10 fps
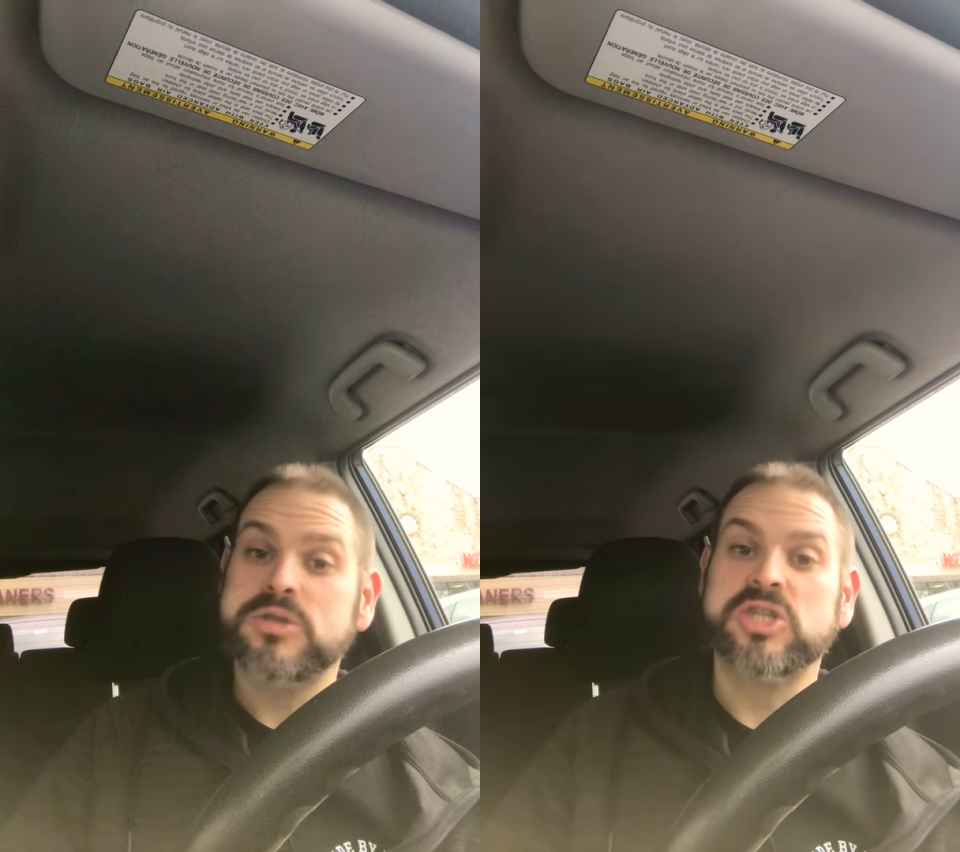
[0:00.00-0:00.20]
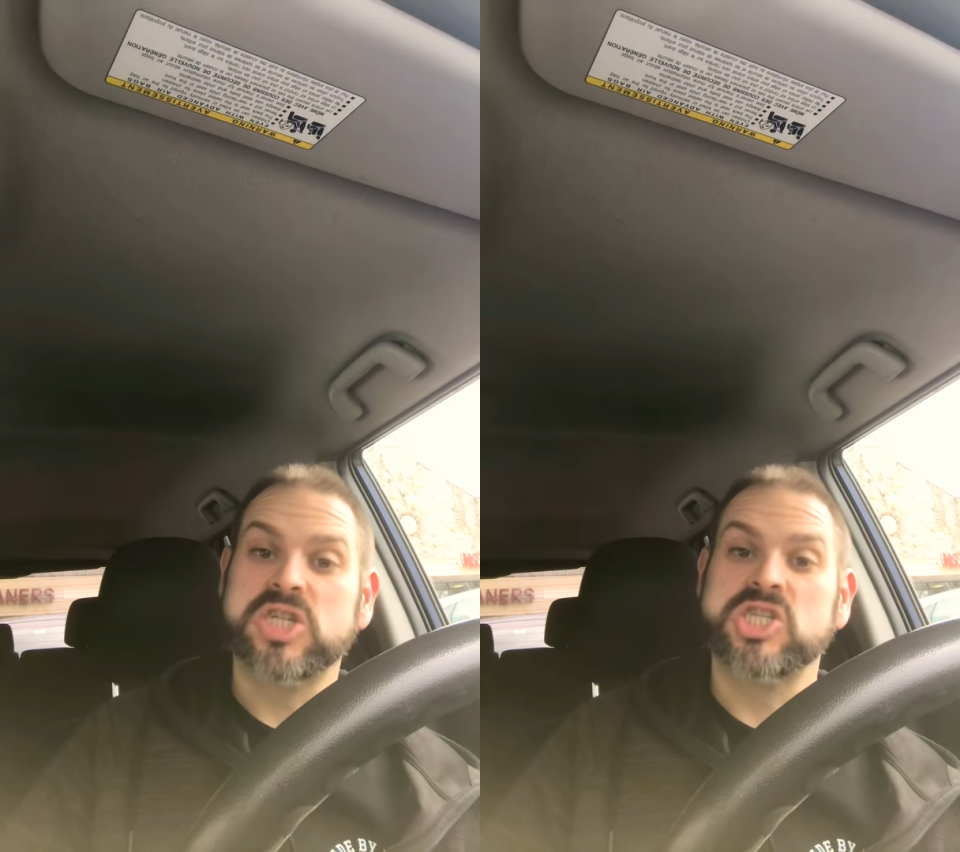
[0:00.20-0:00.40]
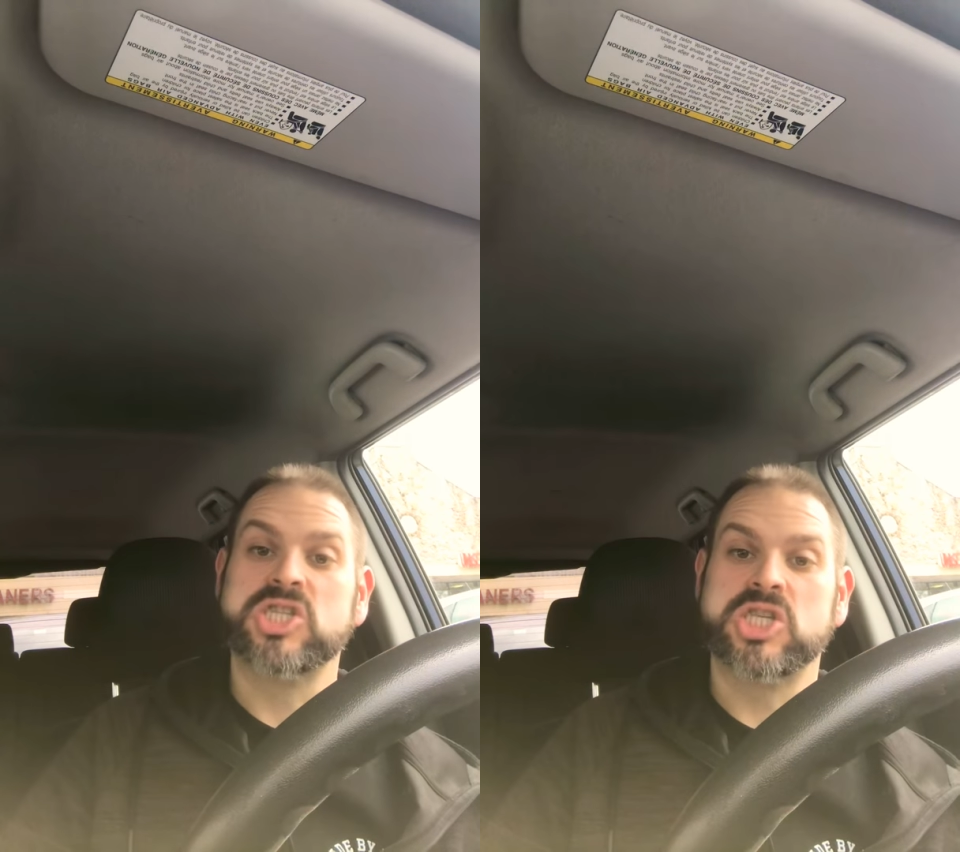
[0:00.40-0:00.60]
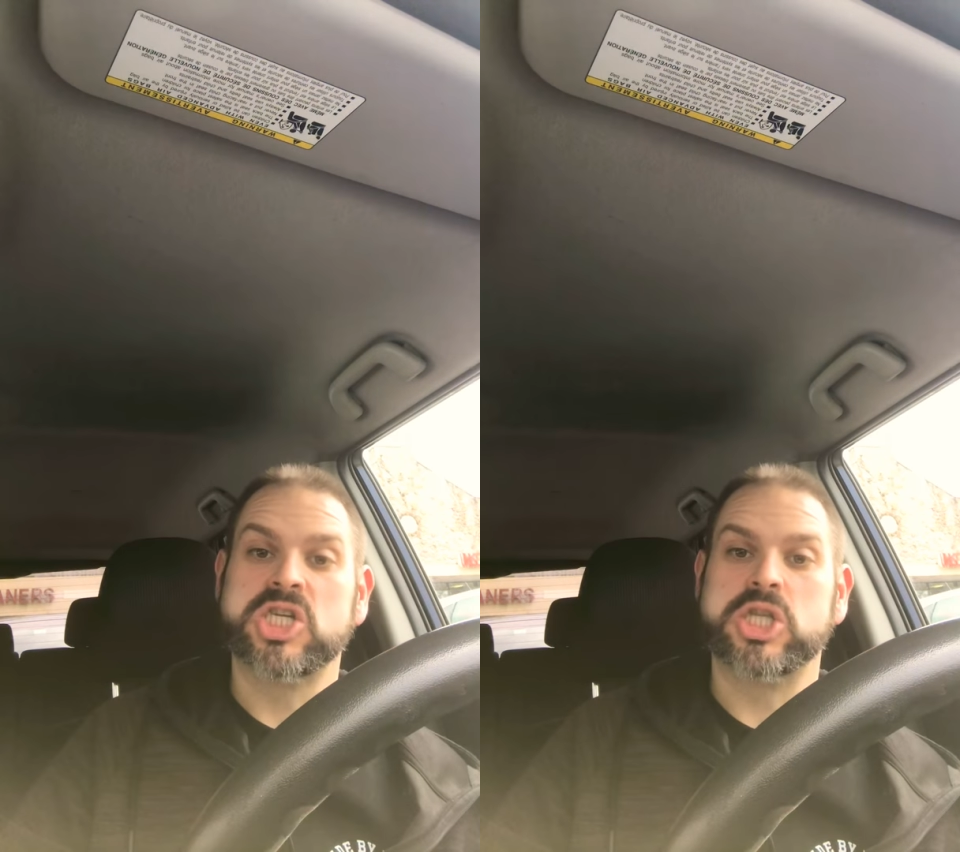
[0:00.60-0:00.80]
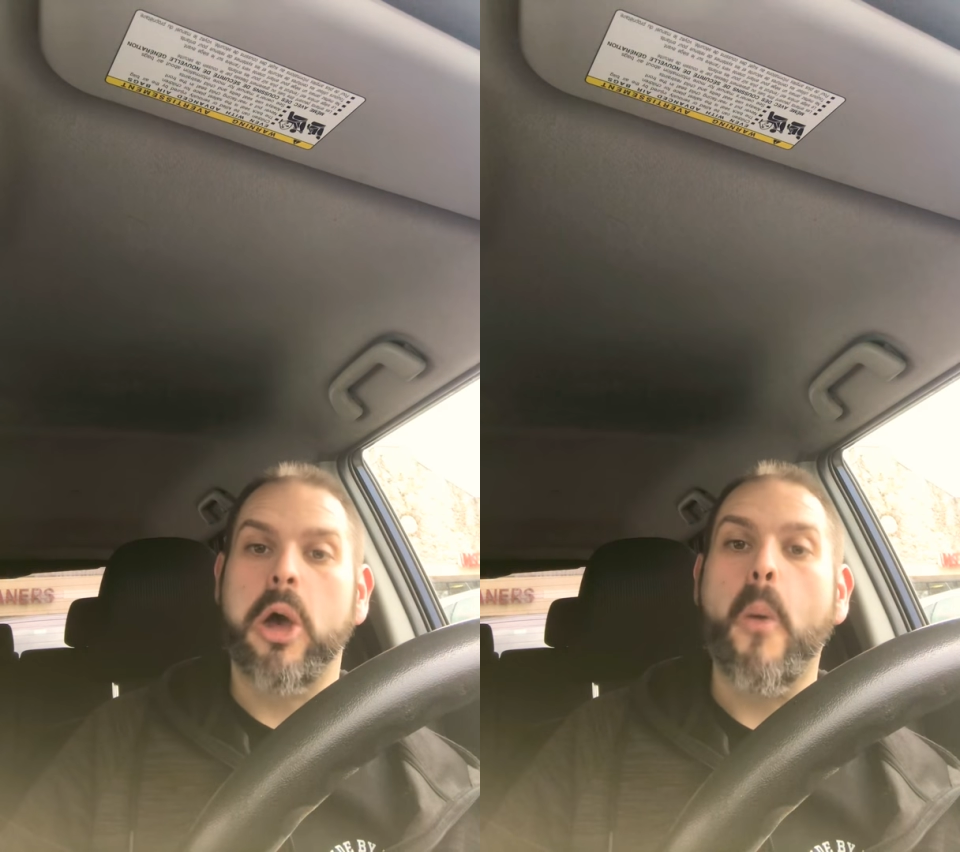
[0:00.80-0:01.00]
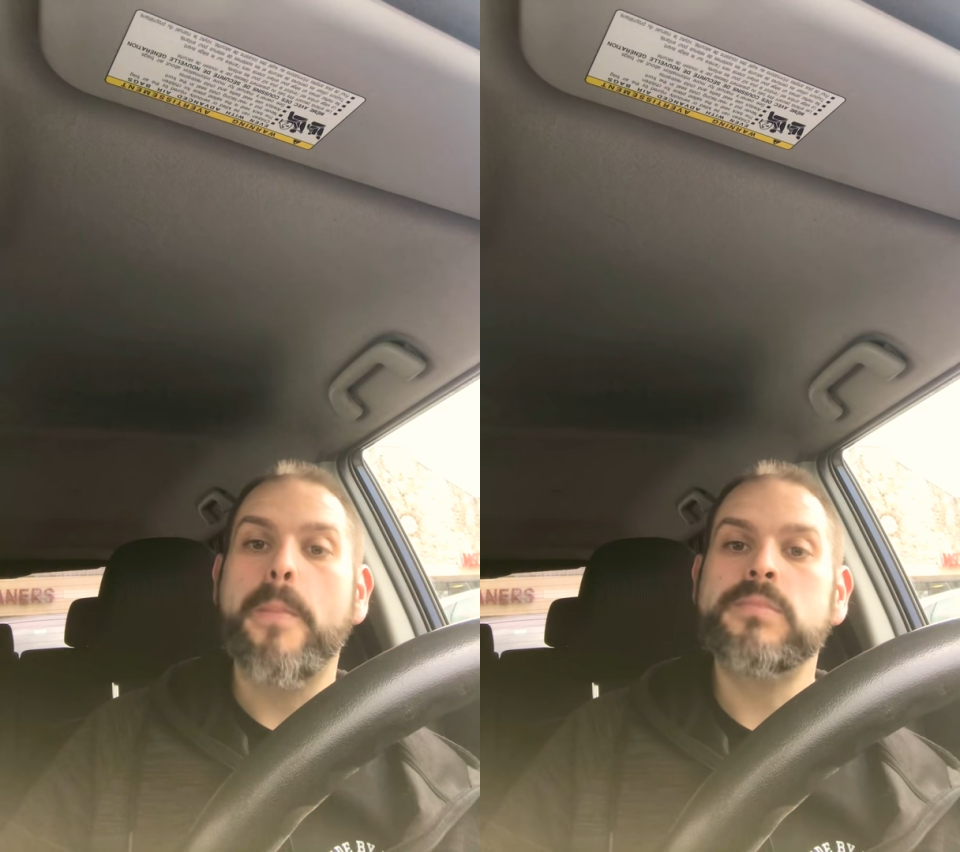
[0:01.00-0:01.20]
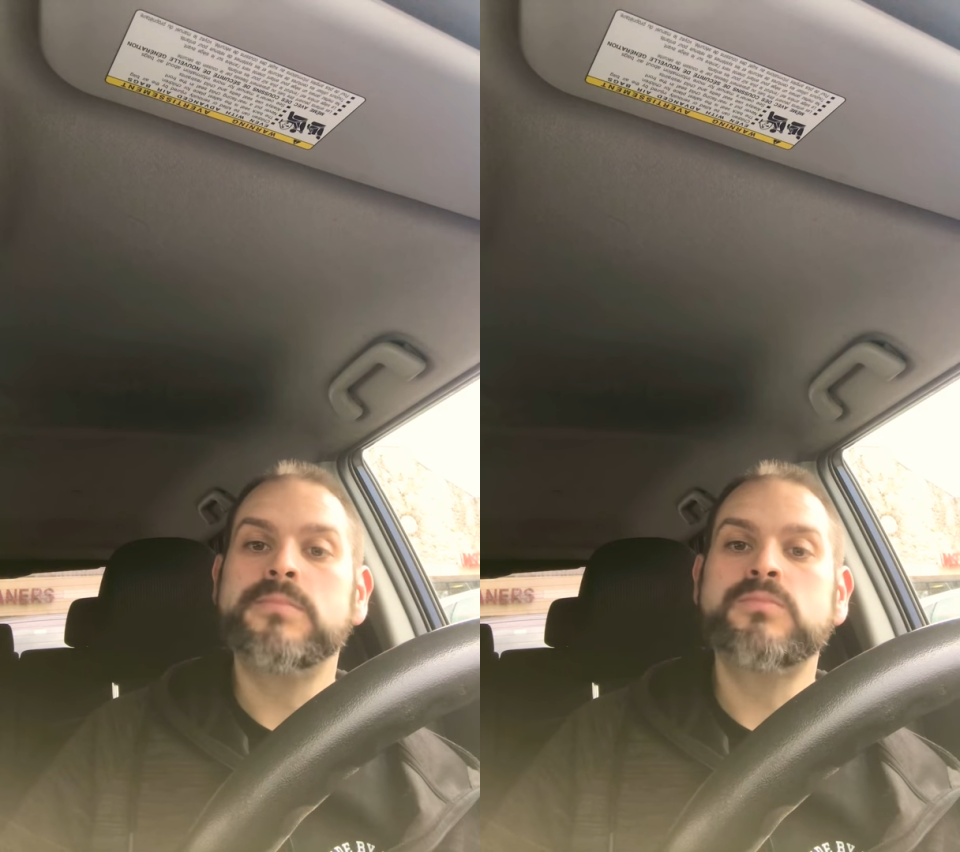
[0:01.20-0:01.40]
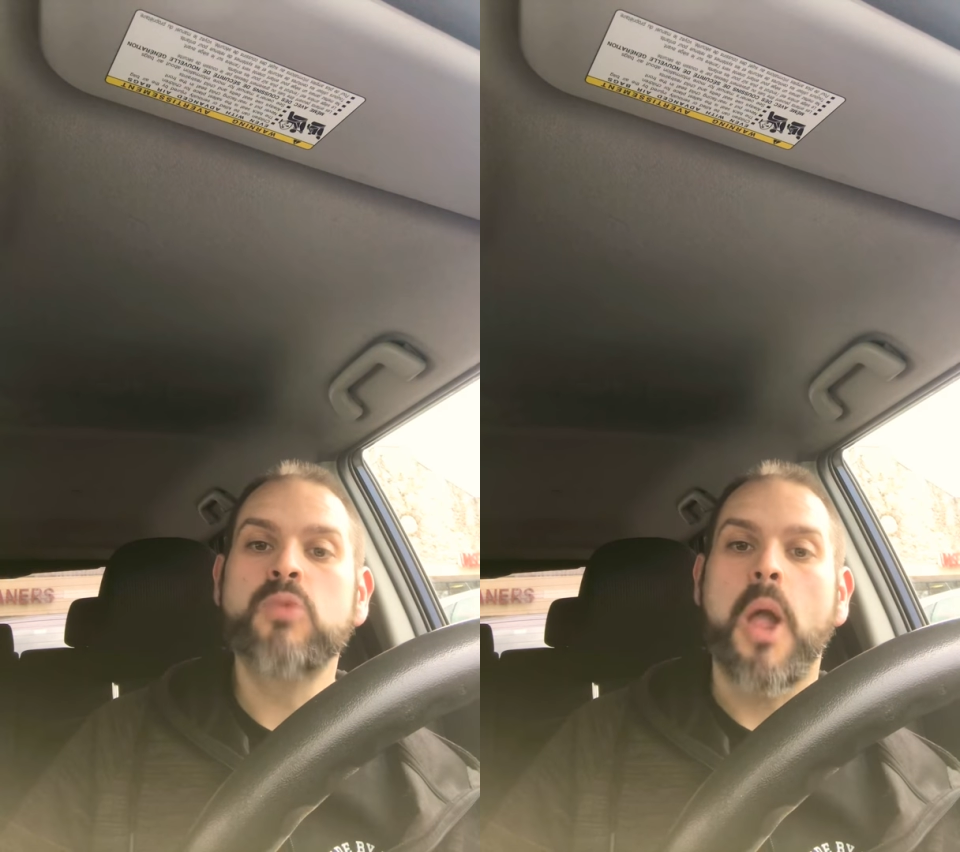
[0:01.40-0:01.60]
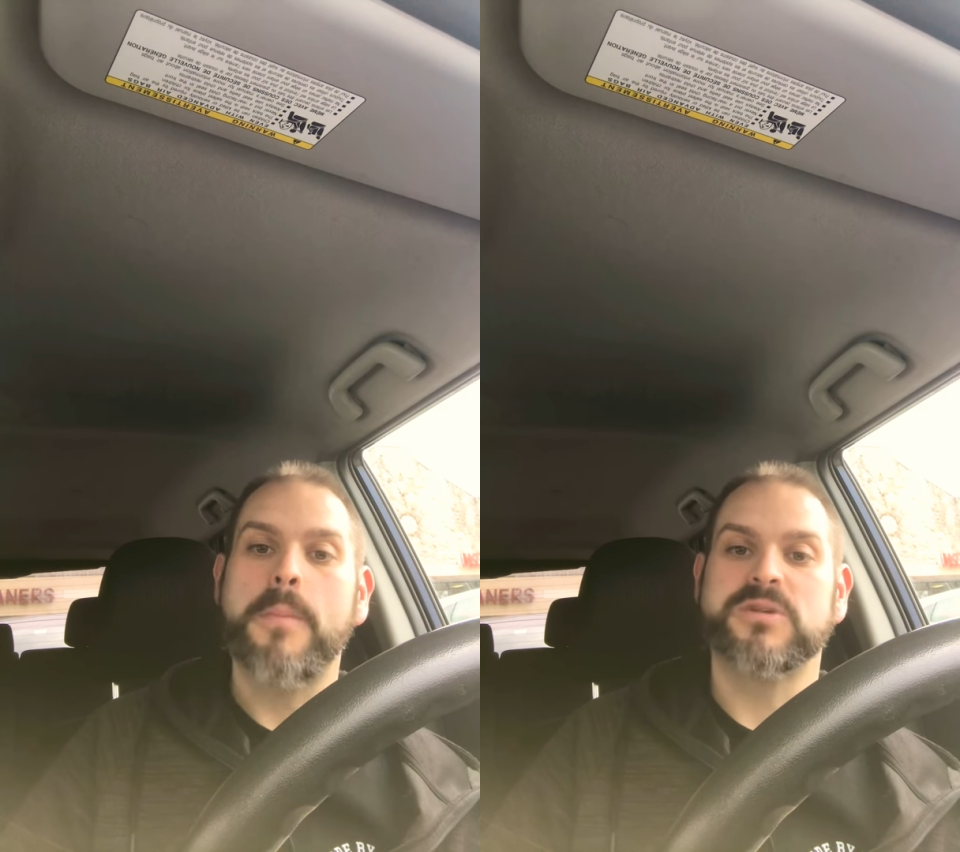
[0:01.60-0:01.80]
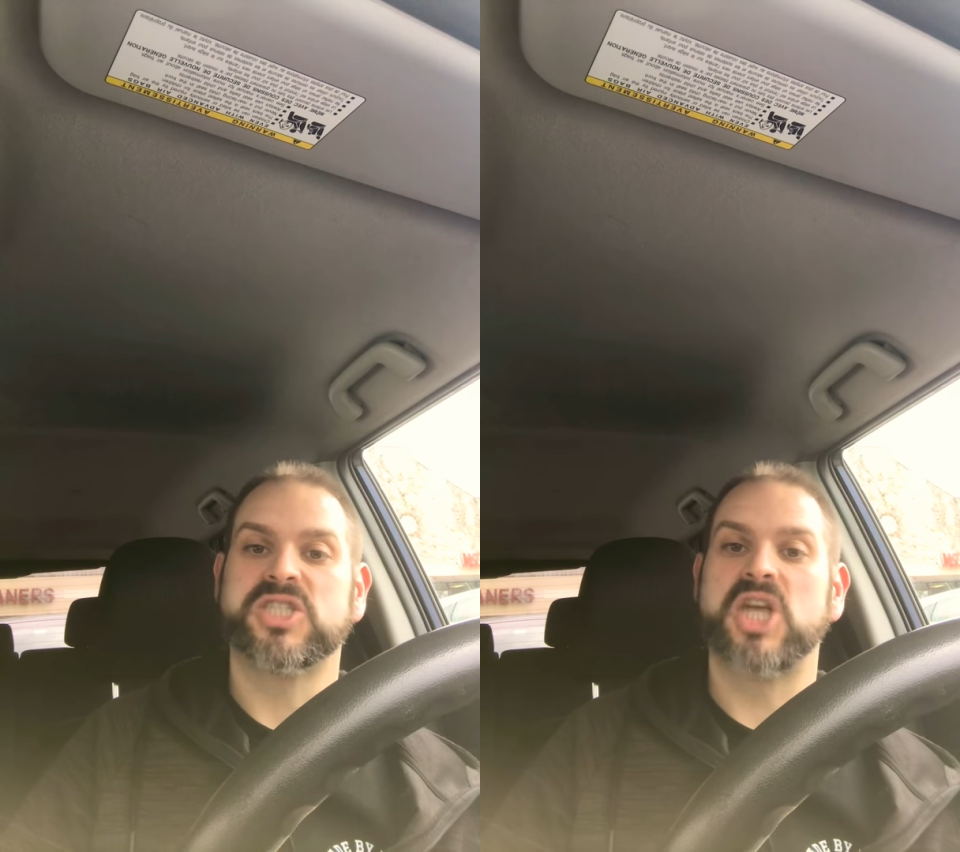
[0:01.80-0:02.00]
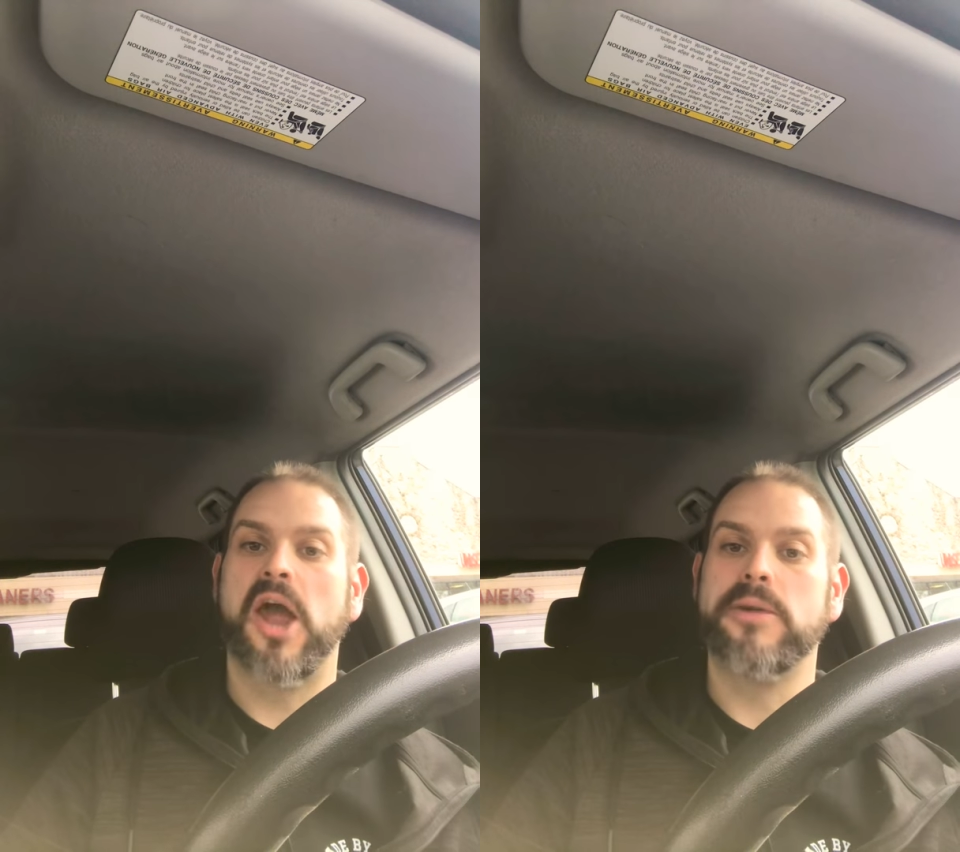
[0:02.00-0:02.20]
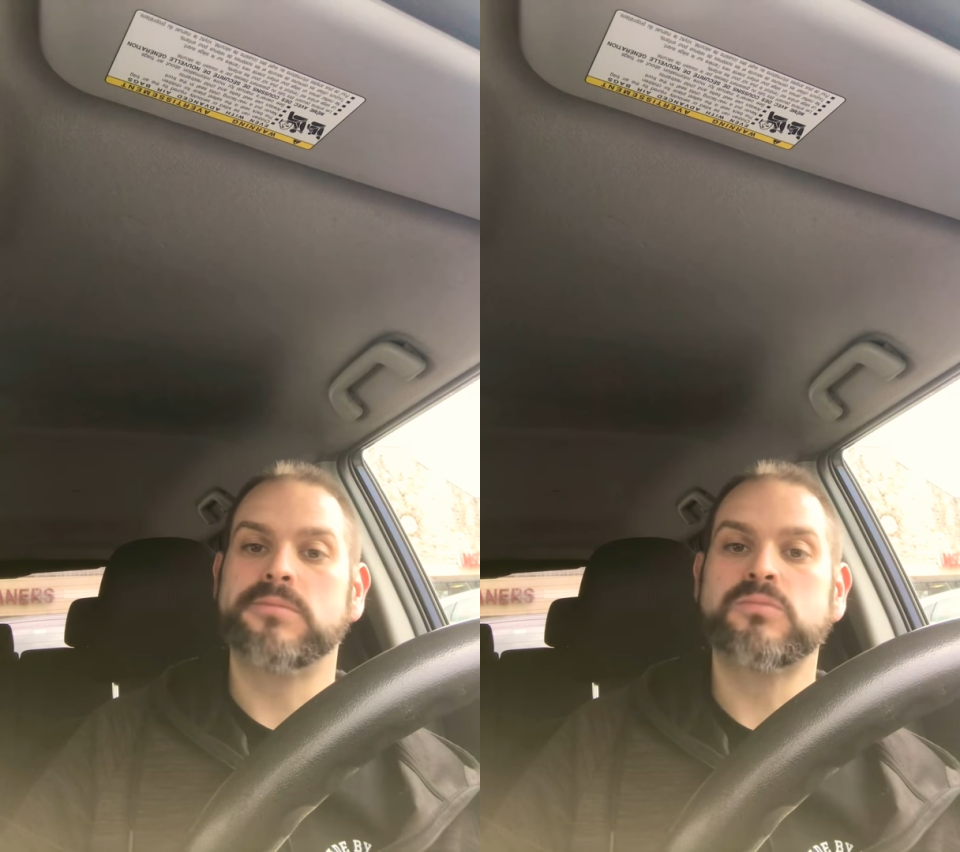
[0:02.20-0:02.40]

Good tasting slice though, must say.